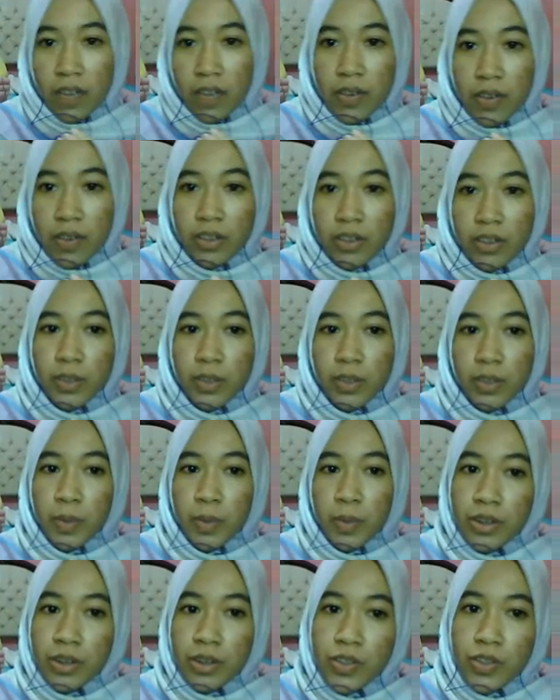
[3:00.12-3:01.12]
you want to
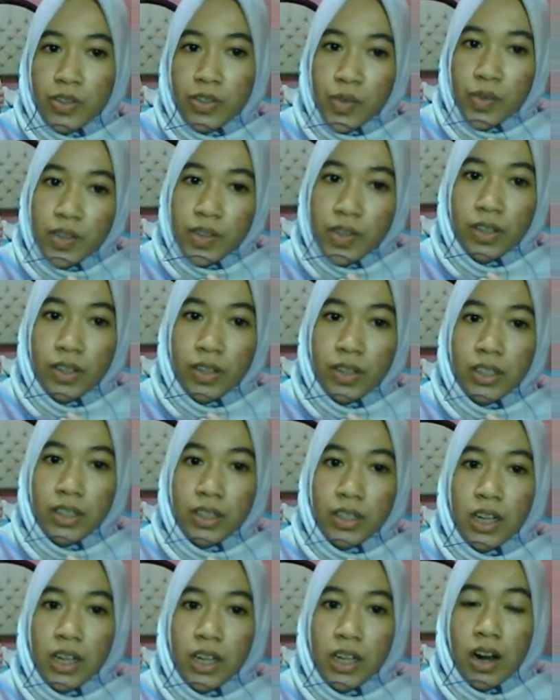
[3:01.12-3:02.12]
produce results that
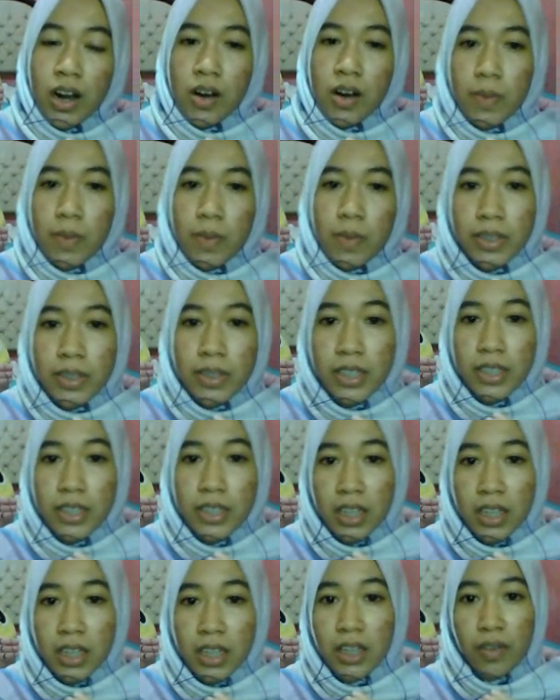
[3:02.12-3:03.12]
are
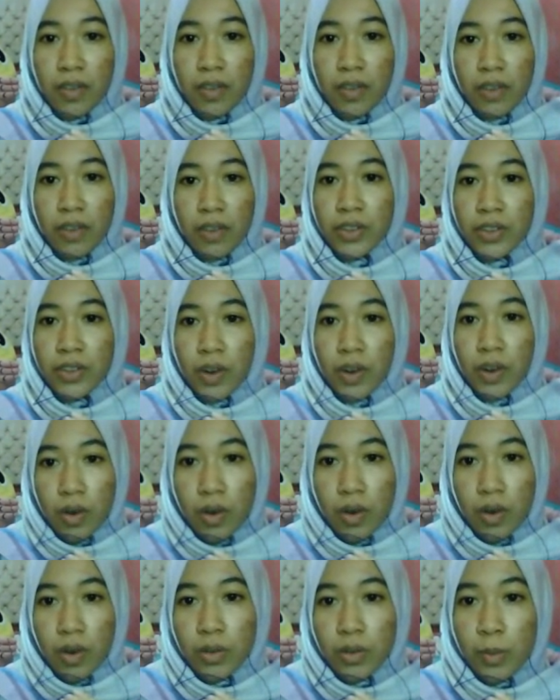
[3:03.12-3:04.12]
representative of the
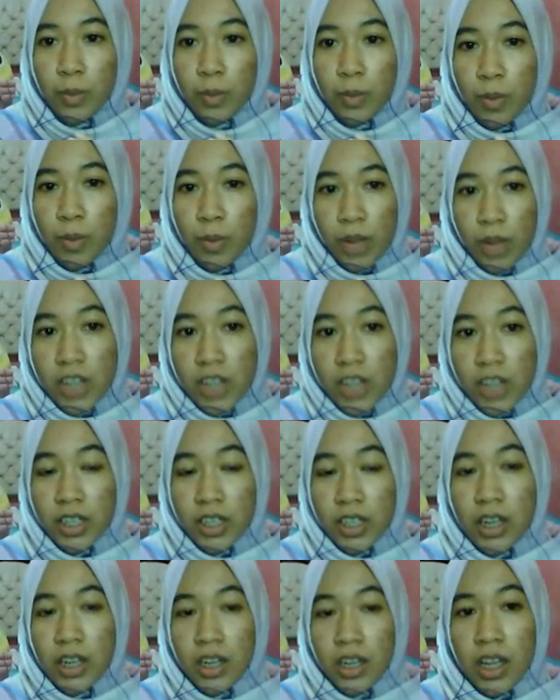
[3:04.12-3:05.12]
whole population,
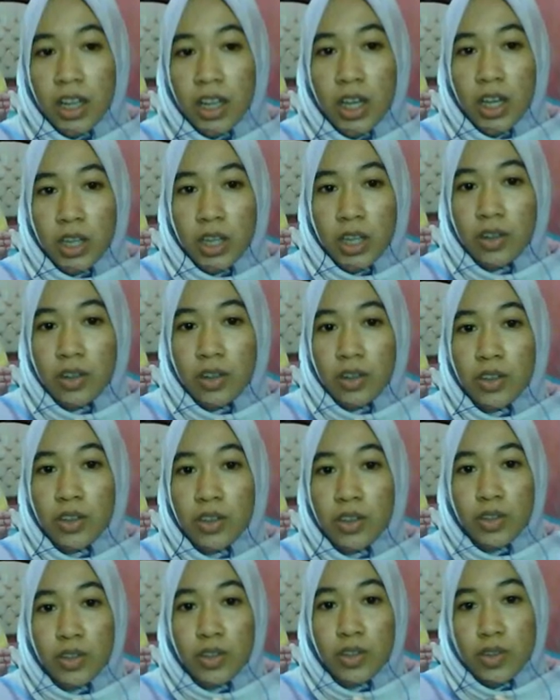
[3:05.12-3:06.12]
you need to
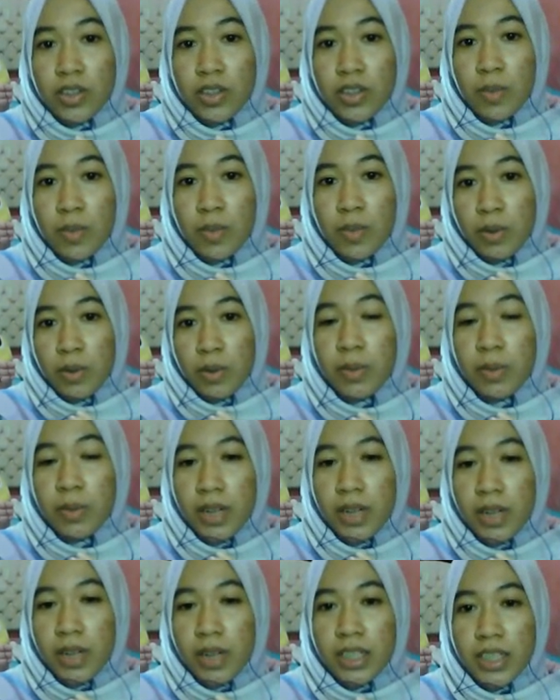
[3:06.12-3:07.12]
use a
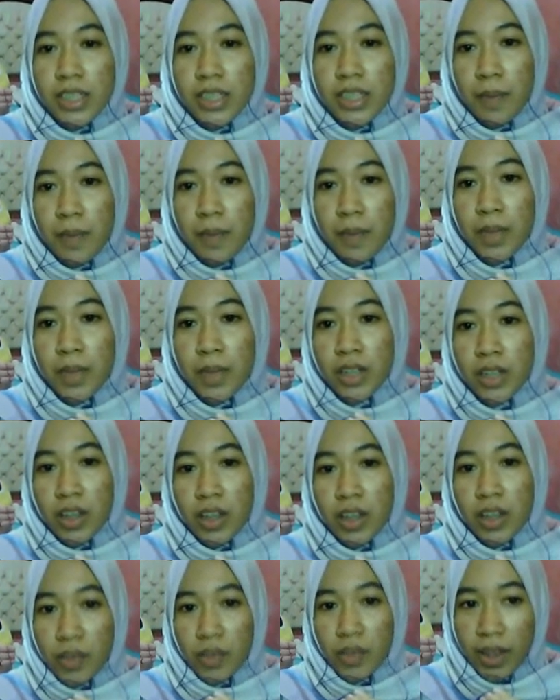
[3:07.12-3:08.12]
probability sampling
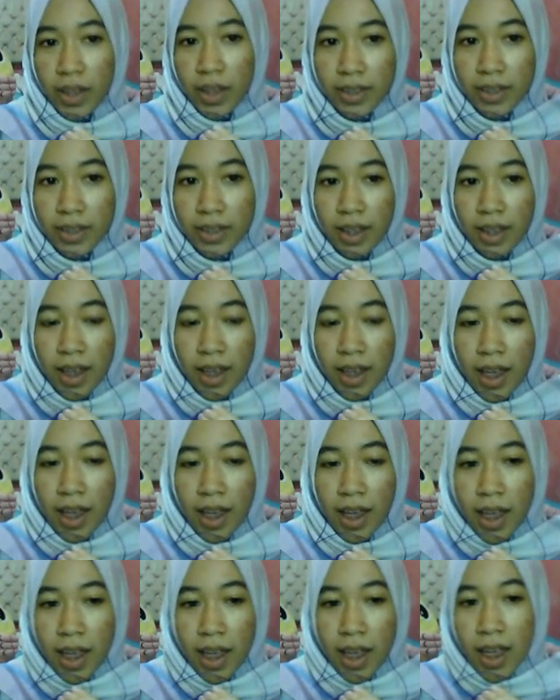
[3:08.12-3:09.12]
technique.
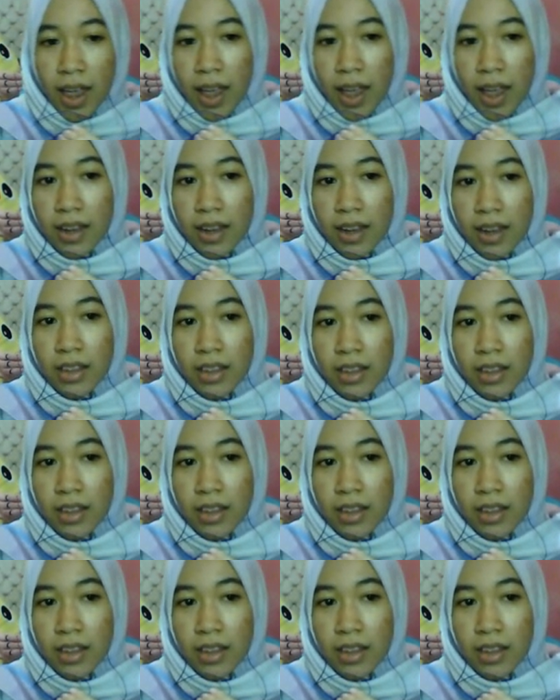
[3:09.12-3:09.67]
And